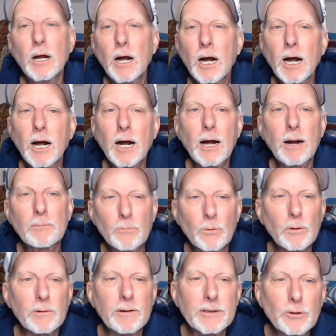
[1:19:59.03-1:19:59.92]

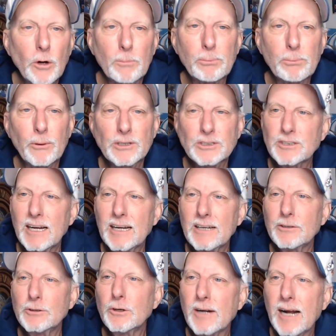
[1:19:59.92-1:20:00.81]
Really do appreciate
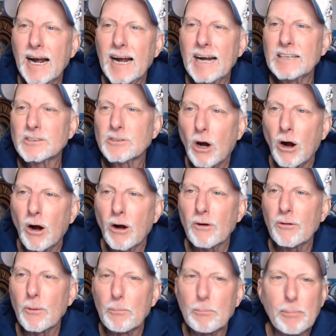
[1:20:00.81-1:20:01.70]
you guys are
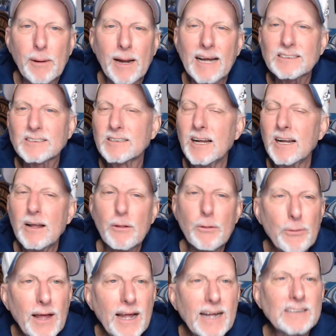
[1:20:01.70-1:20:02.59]
the best.
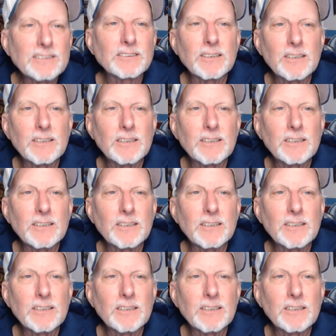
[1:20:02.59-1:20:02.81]
Thanks